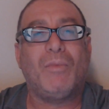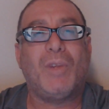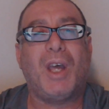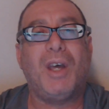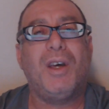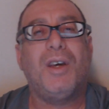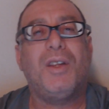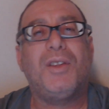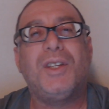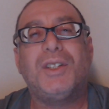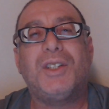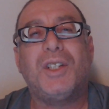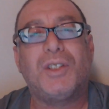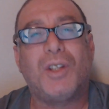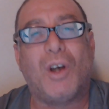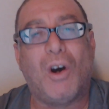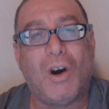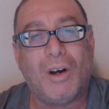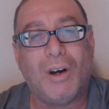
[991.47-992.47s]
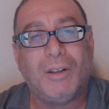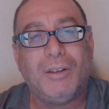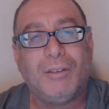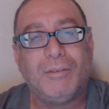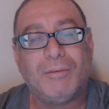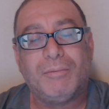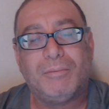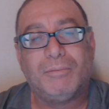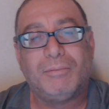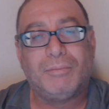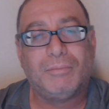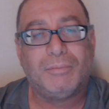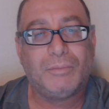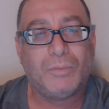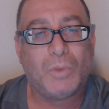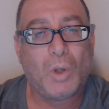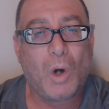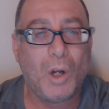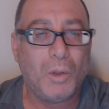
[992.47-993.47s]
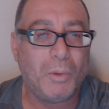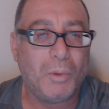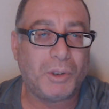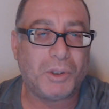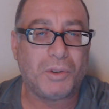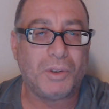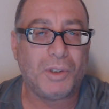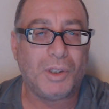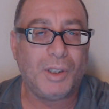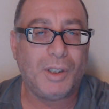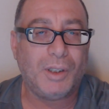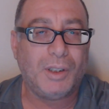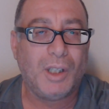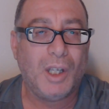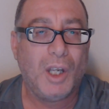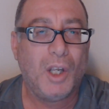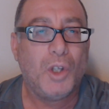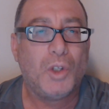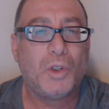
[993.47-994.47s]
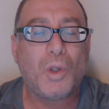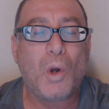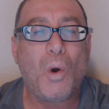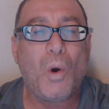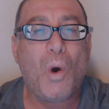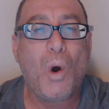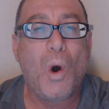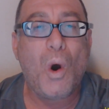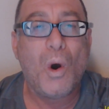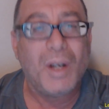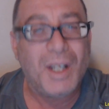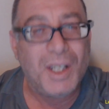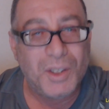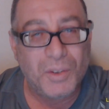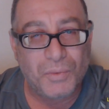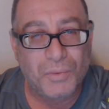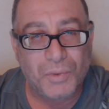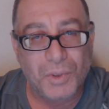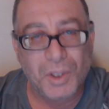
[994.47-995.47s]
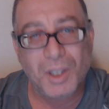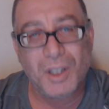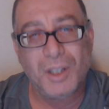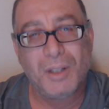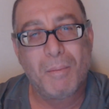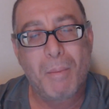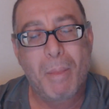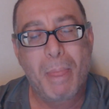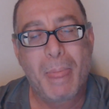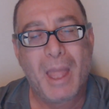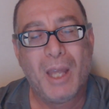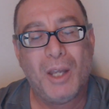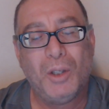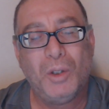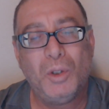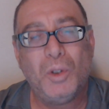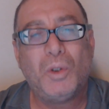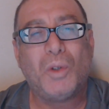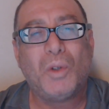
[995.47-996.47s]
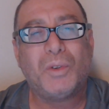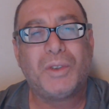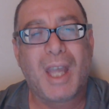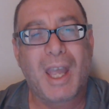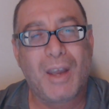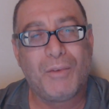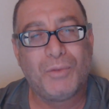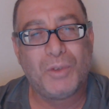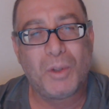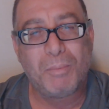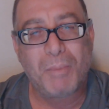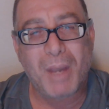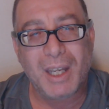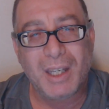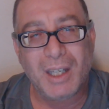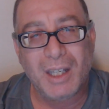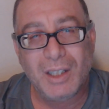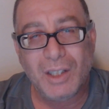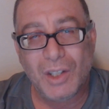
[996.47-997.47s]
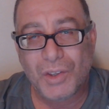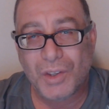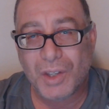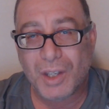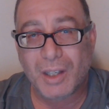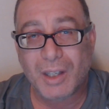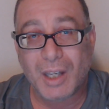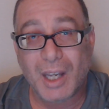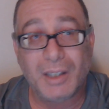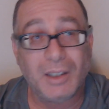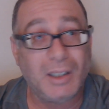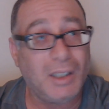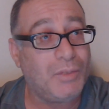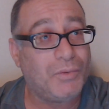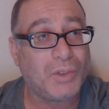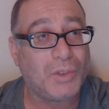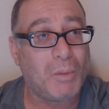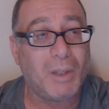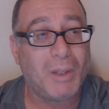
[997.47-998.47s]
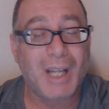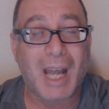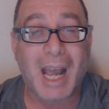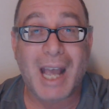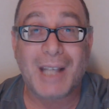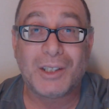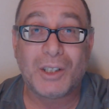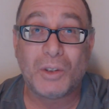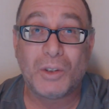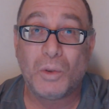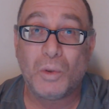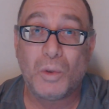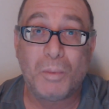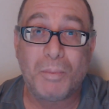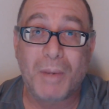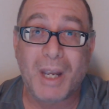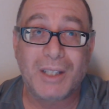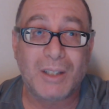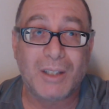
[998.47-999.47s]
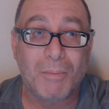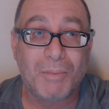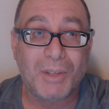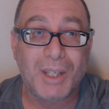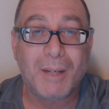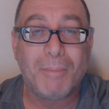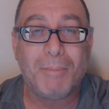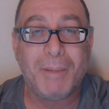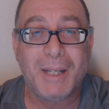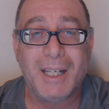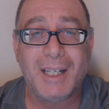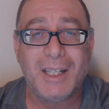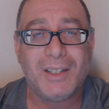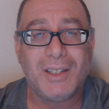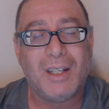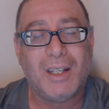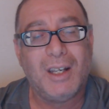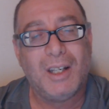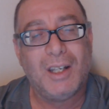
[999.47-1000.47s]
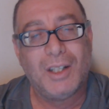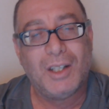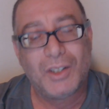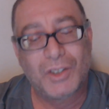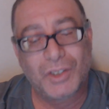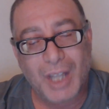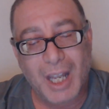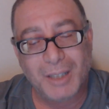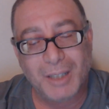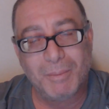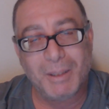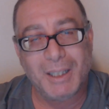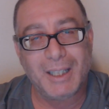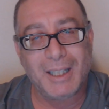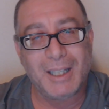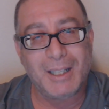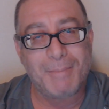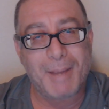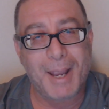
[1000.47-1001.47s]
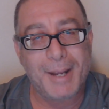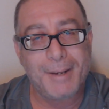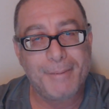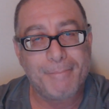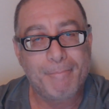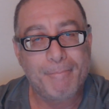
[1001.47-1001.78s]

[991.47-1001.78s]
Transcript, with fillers: this is all what you need. So all is free, you don't have to pay anything. And if someone asks you to pay something, please send me an email.